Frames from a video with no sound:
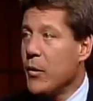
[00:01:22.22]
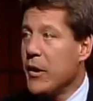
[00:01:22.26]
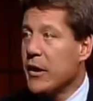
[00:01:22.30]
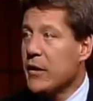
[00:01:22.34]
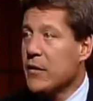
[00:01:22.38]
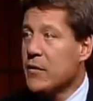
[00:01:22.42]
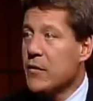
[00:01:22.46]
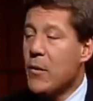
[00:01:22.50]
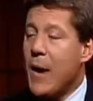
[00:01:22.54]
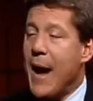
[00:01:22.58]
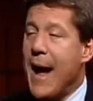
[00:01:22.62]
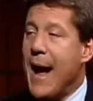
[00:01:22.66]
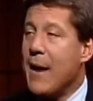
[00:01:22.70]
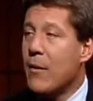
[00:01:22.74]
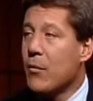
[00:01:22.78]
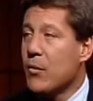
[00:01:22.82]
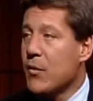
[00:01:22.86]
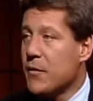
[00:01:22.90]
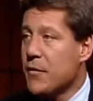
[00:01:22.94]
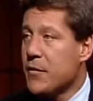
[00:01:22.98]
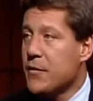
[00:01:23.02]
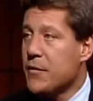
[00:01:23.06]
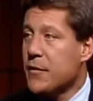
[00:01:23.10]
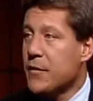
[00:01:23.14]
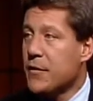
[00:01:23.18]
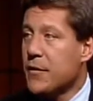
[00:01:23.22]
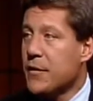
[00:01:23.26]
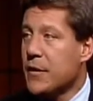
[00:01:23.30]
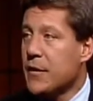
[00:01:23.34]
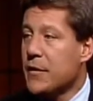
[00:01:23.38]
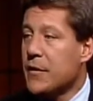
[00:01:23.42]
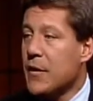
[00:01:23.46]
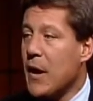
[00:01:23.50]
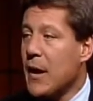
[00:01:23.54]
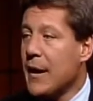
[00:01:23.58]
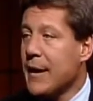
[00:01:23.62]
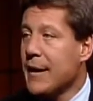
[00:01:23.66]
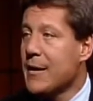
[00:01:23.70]
We could do hours just
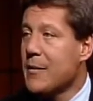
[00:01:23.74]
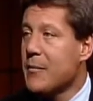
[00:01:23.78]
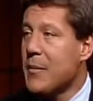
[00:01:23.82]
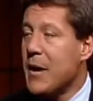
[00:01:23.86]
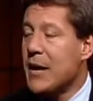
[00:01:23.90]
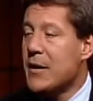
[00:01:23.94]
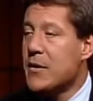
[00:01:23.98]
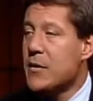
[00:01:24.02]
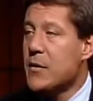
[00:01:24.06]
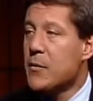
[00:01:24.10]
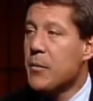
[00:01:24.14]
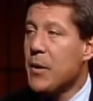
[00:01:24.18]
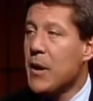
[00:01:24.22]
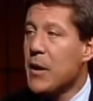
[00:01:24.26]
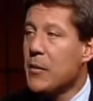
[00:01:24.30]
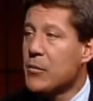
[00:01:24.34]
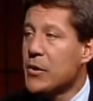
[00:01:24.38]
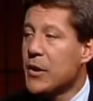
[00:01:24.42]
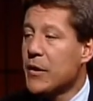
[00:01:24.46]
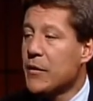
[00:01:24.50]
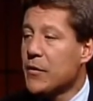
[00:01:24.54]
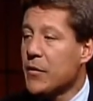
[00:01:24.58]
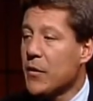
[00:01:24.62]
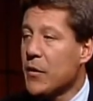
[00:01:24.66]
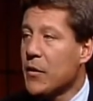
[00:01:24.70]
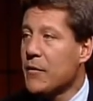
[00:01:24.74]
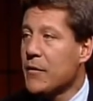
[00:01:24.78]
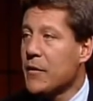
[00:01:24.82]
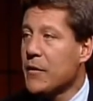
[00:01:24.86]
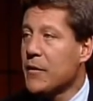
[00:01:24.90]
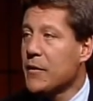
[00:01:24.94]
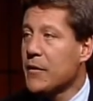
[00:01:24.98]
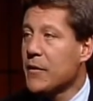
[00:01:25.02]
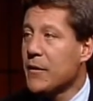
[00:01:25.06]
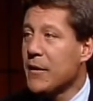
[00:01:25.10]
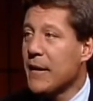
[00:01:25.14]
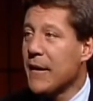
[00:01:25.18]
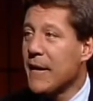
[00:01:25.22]
talking about your public service. Yeah, but you
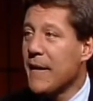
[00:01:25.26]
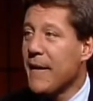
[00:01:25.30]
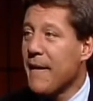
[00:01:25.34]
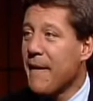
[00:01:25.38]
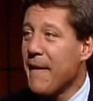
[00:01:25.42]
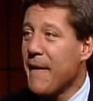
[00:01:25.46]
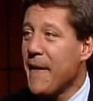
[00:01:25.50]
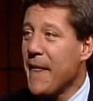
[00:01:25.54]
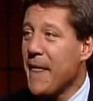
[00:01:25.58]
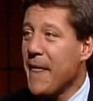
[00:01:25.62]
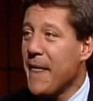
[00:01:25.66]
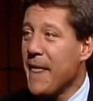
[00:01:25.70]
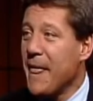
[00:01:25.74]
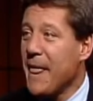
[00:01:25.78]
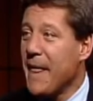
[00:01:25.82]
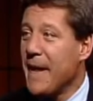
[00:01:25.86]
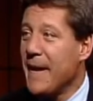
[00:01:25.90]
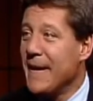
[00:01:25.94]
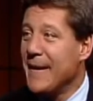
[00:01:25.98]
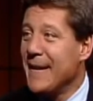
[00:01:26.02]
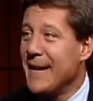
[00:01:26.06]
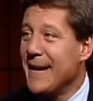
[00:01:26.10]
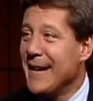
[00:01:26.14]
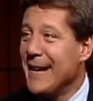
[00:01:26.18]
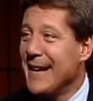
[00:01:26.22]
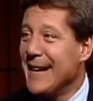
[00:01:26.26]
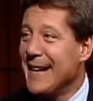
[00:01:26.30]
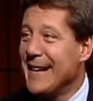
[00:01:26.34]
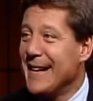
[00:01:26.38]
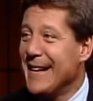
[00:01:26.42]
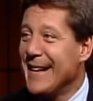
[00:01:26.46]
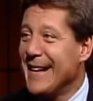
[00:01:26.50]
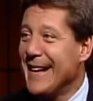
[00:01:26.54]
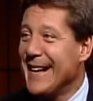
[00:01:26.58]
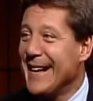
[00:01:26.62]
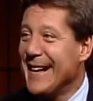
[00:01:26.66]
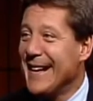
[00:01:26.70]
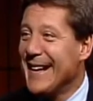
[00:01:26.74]
always bring up how long it is
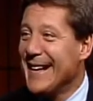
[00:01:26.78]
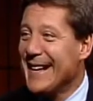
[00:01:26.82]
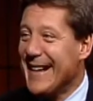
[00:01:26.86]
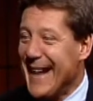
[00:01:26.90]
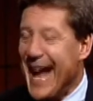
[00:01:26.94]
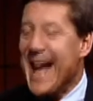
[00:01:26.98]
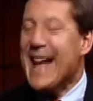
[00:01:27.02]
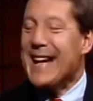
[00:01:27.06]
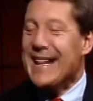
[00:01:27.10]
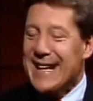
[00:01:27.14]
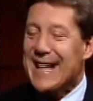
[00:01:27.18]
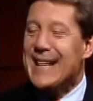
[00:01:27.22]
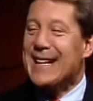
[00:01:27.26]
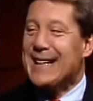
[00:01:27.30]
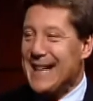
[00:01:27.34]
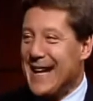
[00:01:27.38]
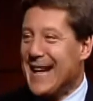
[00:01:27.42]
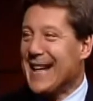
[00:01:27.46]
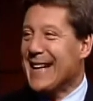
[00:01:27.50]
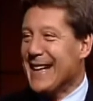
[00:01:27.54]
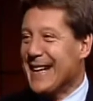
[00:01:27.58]
because you want to succeed me.